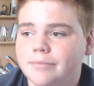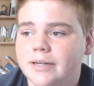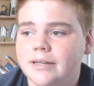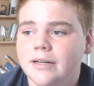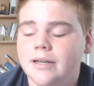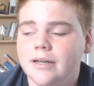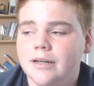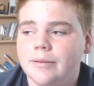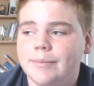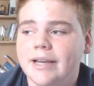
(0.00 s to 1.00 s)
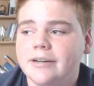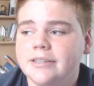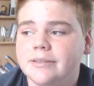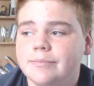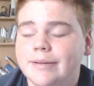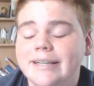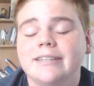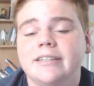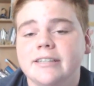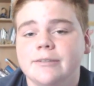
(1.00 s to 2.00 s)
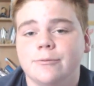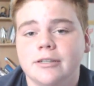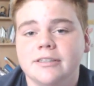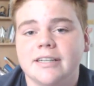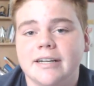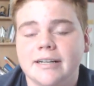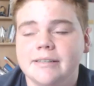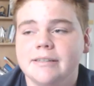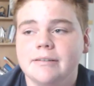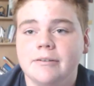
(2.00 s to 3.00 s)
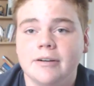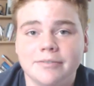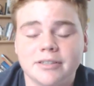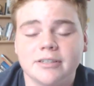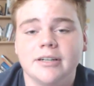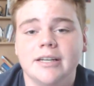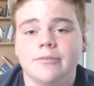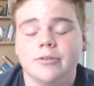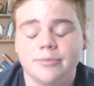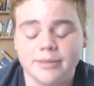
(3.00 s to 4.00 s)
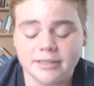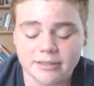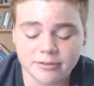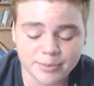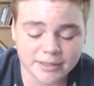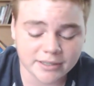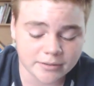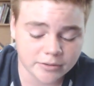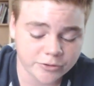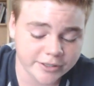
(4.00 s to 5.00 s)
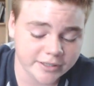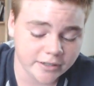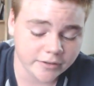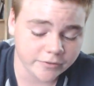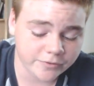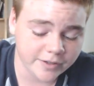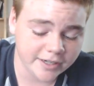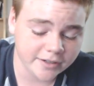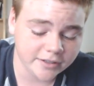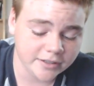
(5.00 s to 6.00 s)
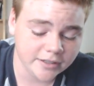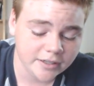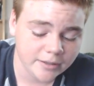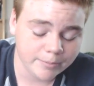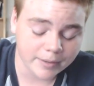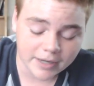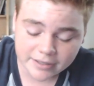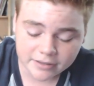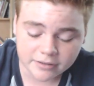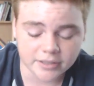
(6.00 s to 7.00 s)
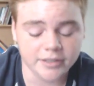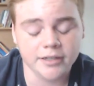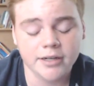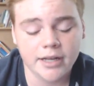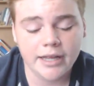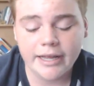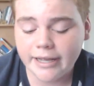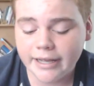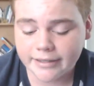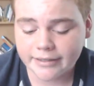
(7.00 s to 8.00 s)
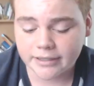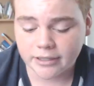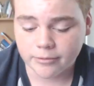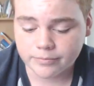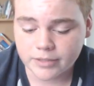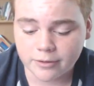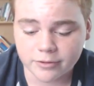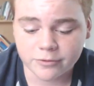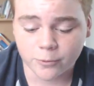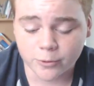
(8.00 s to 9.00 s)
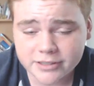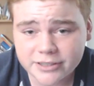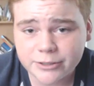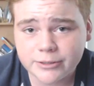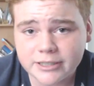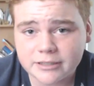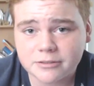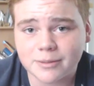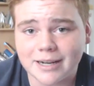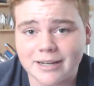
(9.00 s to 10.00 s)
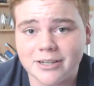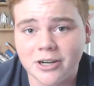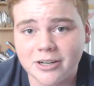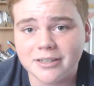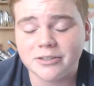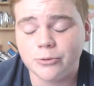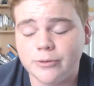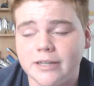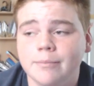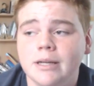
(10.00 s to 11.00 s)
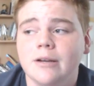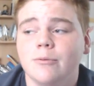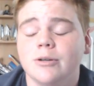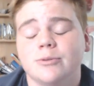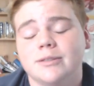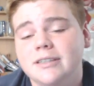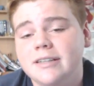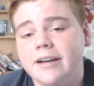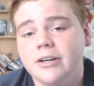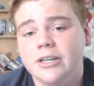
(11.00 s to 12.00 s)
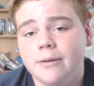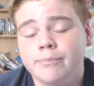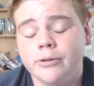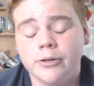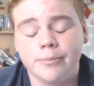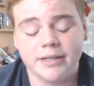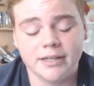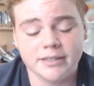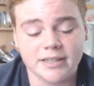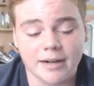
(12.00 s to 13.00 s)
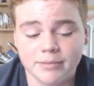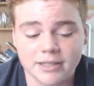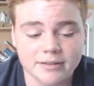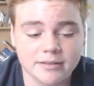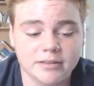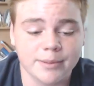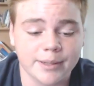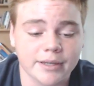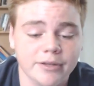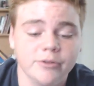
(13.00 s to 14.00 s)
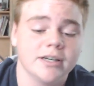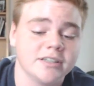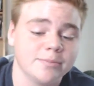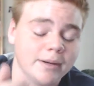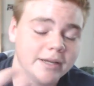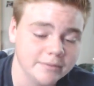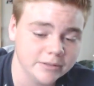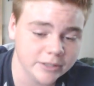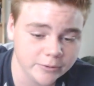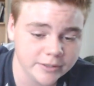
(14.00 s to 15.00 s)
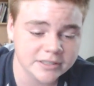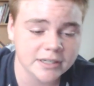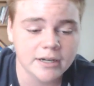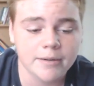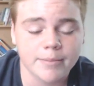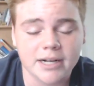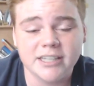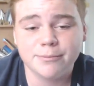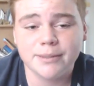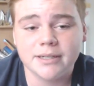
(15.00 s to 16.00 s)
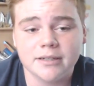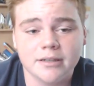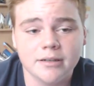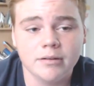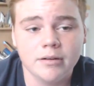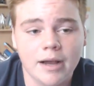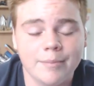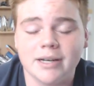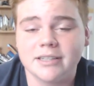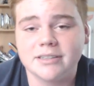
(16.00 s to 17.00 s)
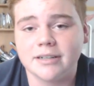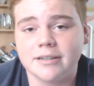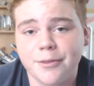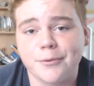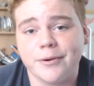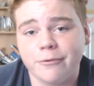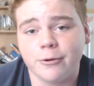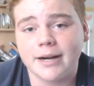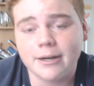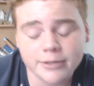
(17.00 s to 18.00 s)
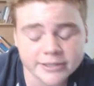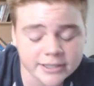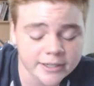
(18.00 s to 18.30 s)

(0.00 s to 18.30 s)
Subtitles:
But mainly the main thing was that I left the clan was because I was being treated unfairly by the leader, and I was forced to do things when I couldn't do them, which was daily upload, because I'm not spending, you guys might know this, but I said 3 to 4 hours,